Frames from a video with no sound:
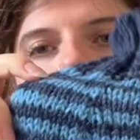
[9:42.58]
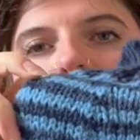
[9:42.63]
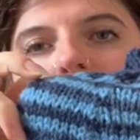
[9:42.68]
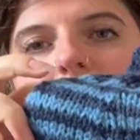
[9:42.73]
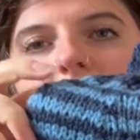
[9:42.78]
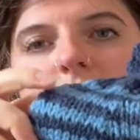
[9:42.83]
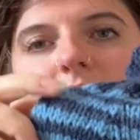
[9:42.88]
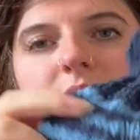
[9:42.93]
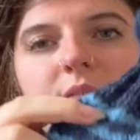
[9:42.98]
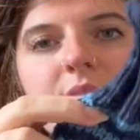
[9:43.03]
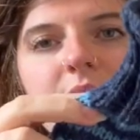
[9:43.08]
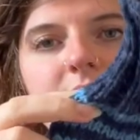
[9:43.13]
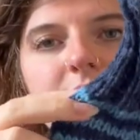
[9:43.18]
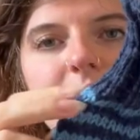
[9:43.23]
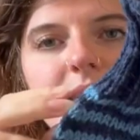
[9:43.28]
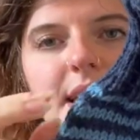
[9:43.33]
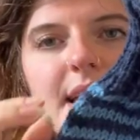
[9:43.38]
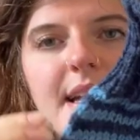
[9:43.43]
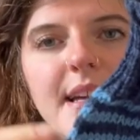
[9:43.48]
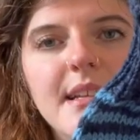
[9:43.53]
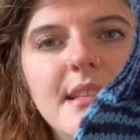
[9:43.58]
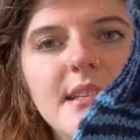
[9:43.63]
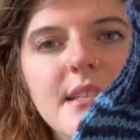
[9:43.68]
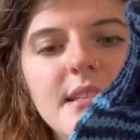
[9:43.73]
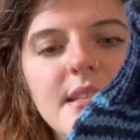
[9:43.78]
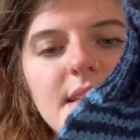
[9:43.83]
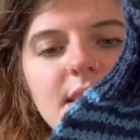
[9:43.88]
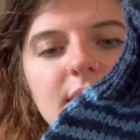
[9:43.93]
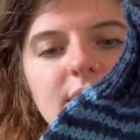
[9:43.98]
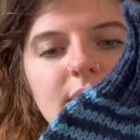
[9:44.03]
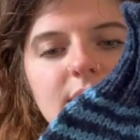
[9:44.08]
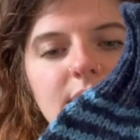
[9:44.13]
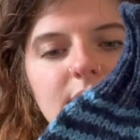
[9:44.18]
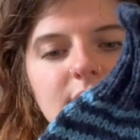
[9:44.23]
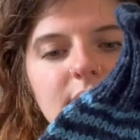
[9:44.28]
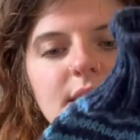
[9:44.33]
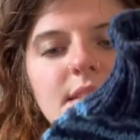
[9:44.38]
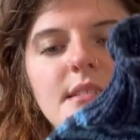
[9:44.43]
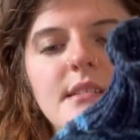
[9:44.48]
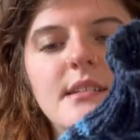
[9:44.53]
sleeves at the end,
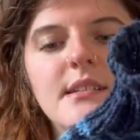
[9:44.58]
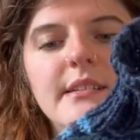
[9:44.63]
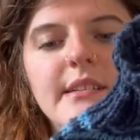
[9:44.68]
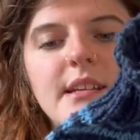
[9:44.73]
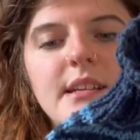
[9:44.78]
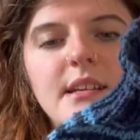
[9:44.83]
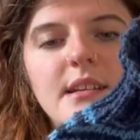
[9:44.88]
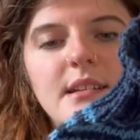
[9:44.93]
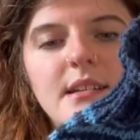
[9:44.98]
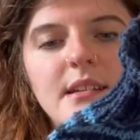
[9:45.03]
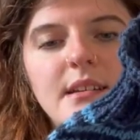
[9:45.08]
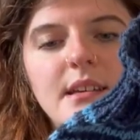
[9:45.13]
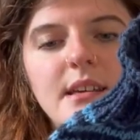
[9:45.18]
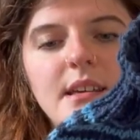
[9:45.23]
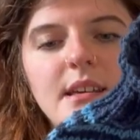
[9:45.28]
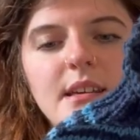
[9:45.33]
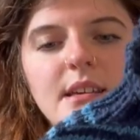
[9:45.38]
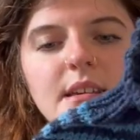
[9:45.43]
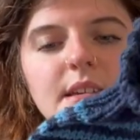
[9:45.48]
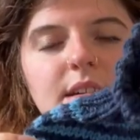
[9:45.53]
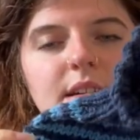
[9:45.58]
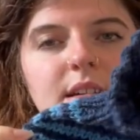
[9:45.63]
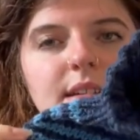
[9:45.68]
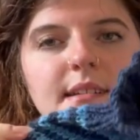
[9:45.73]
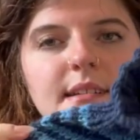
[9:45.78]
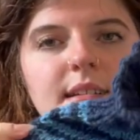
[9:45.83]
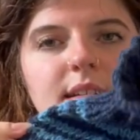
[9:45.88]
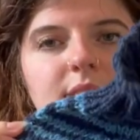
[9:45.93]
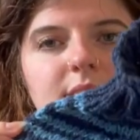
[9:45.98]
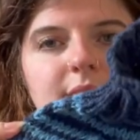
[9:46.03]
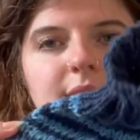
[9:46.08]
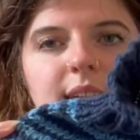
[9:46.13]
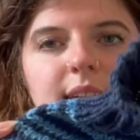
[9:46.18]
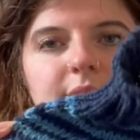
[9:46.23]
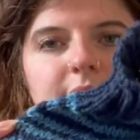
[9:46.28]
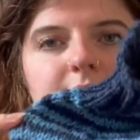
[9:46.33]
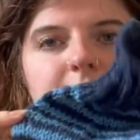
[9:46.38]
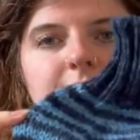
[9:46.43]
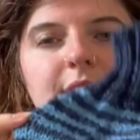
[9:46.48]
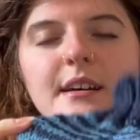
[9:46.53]
starting here.
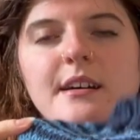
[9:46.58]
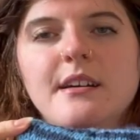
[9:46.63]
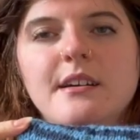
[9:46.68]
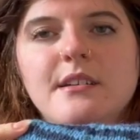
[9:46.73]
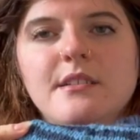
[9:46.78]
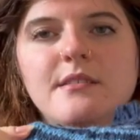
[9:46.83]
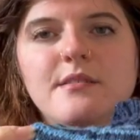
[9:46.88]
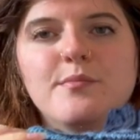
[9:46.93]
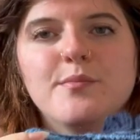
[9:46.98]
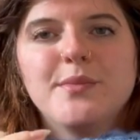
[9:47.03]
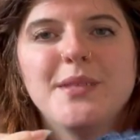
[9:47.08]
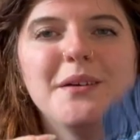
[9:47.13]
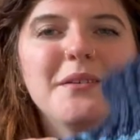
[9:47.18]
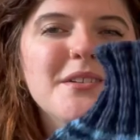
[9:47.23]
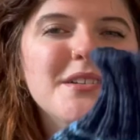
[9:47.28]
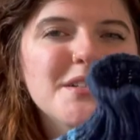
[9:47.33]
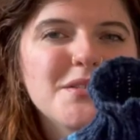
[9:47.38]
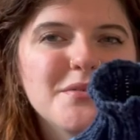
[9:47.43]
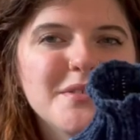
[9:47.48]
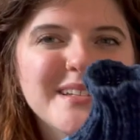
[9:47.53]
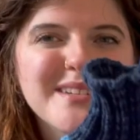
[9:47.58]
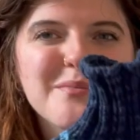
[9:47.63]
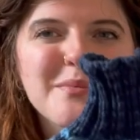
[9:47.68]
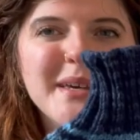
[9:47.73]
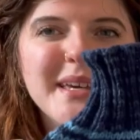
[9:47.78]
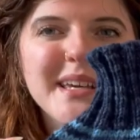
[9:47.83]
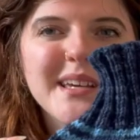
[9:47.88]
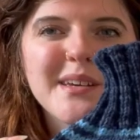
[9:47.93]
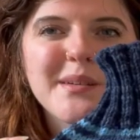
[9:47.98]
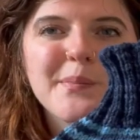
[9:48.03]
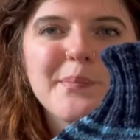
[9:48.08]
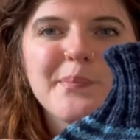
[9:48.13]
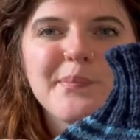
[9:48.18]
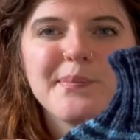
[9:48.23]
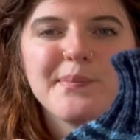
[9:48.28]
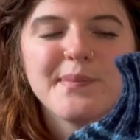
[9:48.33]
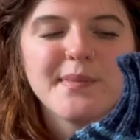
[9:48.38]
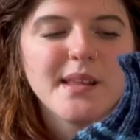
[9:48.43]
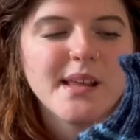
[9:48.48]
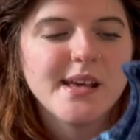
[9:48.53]
They were just really big,
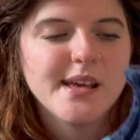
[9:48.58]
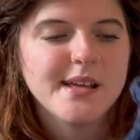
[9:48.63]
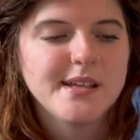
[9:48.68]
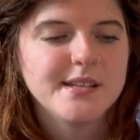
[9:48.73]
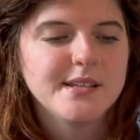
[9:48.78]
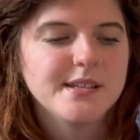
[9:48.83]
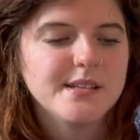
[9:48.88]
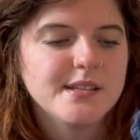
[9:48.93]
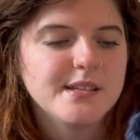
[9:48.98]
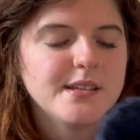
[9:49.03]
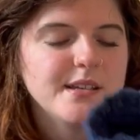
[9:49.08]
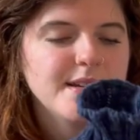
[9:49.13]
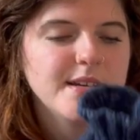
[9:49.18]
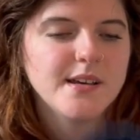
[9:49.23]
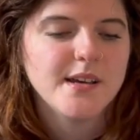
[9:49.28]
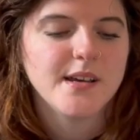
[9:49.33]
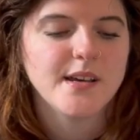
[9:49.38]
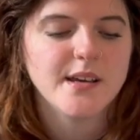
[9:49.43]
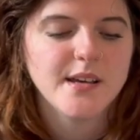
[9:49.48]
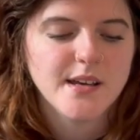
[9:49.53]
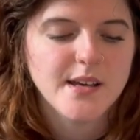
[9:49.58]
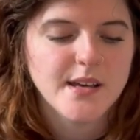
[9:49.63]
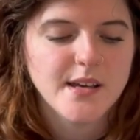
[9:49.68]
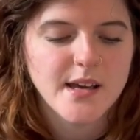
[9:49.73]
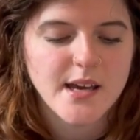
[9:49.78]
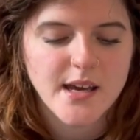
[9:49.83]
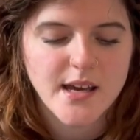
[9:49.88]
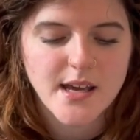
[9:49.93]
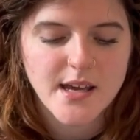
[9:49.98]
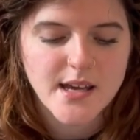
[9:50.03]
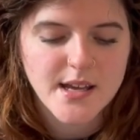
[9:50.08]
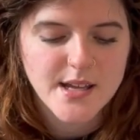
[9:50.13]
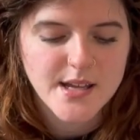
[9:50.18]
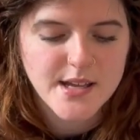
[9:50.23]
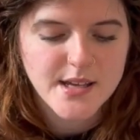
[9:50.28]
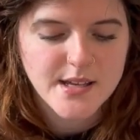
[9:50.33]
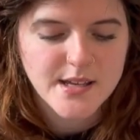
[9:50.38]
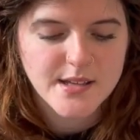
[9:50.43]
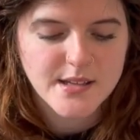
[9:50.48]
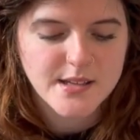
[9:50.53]
and
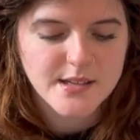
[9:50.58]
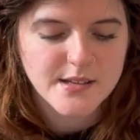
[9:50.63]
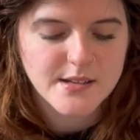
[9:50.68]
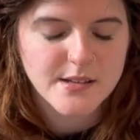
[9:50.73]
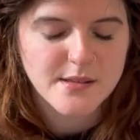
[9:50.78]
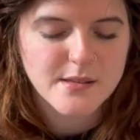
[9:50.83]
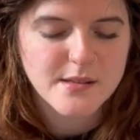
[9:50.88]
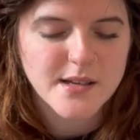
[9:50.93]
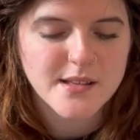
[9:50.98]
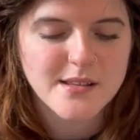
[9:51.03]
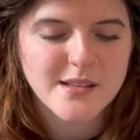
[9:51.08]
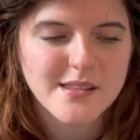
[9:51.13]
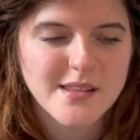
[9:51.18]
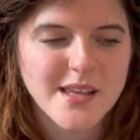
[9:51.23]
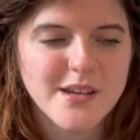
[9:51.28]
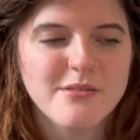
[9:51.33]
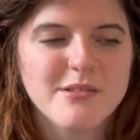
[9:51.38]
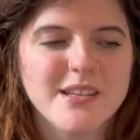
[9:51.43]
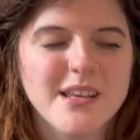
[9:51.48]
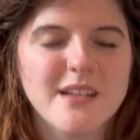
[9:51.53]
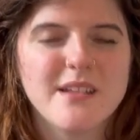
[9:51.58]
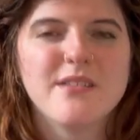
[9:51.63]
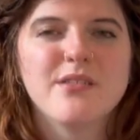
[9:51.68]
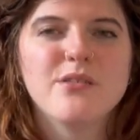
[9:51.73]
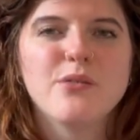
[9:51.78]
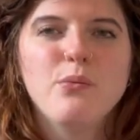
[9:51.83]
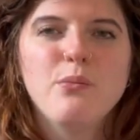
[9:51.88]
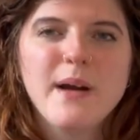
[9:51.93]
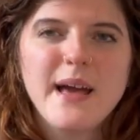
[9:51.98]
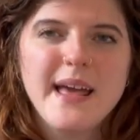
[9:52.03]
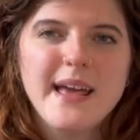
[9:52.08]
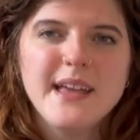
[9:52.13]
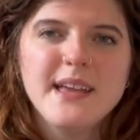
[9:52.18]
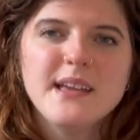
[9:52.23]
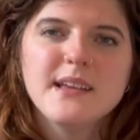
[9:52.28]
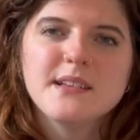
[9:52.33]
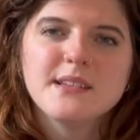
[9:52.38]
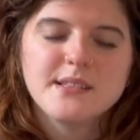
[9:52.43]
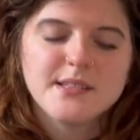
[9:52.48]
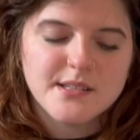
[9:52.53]
I thought that they would get in the
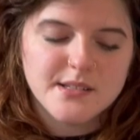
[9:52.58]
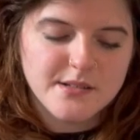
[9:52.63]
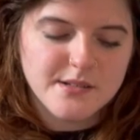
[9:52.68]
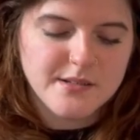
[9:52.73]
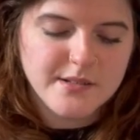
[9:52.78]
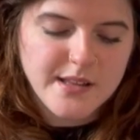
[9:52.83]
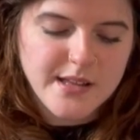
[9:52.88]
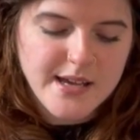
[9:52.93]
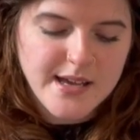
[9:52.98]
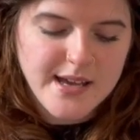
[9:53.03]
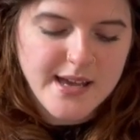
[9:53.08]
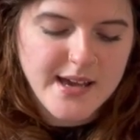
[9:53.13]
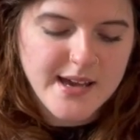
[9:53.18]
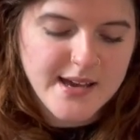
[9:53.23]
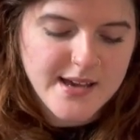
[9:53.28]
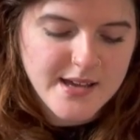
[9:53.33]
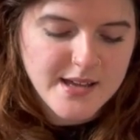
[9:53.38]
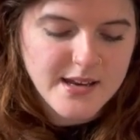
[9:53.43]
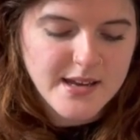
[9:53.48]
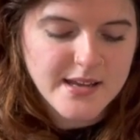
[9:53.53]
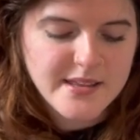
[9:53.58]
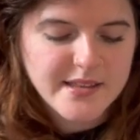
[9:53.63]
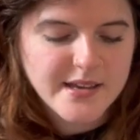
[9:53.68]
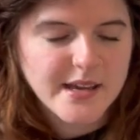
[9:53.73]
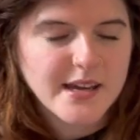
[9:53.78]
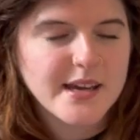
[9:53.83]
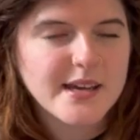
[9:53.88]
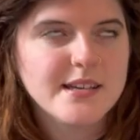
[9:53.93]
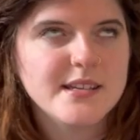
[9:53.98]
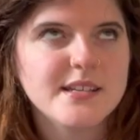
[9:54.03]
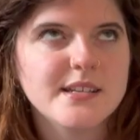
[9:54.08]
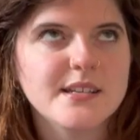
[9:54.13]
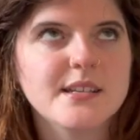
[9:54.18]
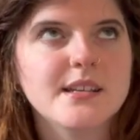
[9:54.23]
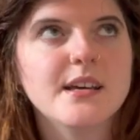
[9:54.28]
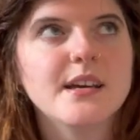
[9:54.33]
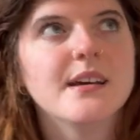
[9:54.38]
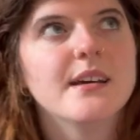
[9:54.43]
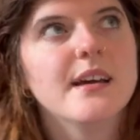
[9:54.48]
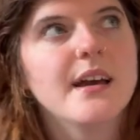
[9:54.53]
way. So I think I did
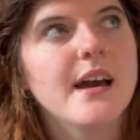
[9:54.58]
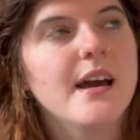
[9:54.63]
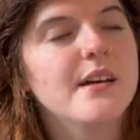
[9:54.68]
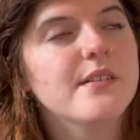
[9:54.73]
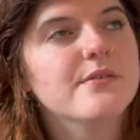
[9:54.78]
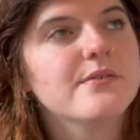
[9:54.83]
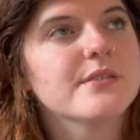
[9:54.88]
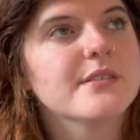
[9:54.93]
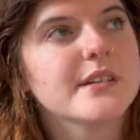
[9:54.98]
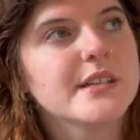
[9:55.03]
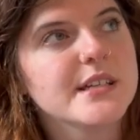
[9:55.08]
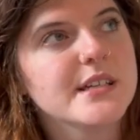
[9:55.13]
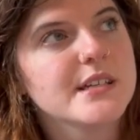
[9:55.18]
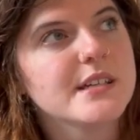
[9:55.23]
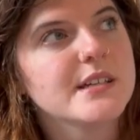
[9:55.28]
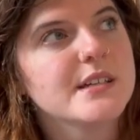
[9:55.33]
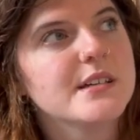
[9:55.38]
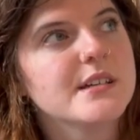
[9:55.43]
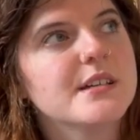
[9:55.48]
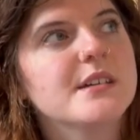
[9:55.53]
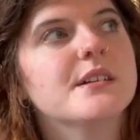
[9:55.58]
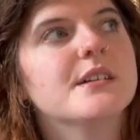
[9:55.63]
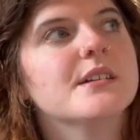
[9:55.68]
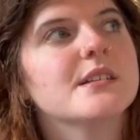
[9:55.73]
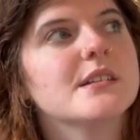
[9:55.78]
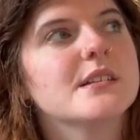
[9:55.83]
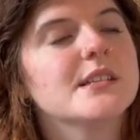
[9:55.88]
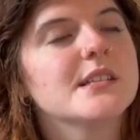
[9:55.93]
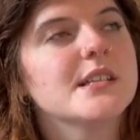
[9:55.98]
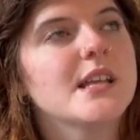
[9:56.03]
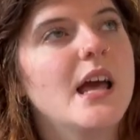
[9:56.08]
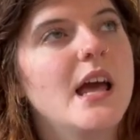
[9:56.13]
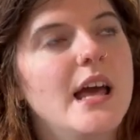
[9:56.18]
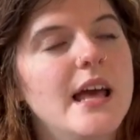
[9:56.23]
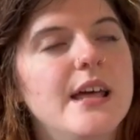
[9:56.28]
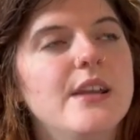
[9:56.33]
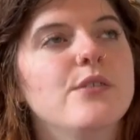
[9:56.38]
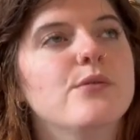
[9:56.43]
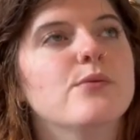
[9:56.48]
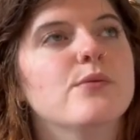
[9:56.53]
every
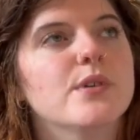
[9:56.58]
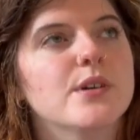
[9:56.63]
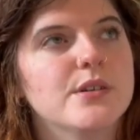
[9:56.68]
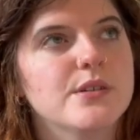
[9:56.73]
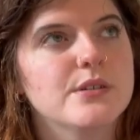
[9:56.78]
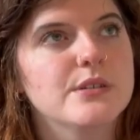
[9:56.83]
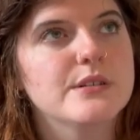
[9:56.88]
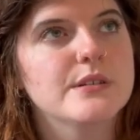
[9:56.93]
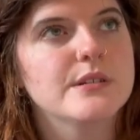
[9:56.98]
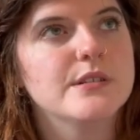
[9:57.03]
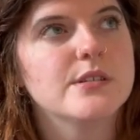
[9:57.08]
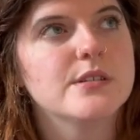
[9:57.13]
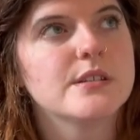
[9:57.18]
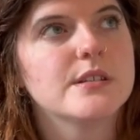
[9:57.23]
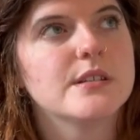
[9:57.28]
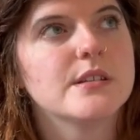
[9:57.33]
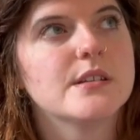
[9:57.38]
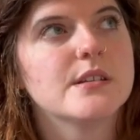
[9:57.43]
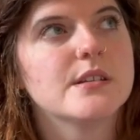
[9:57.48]
10 rows,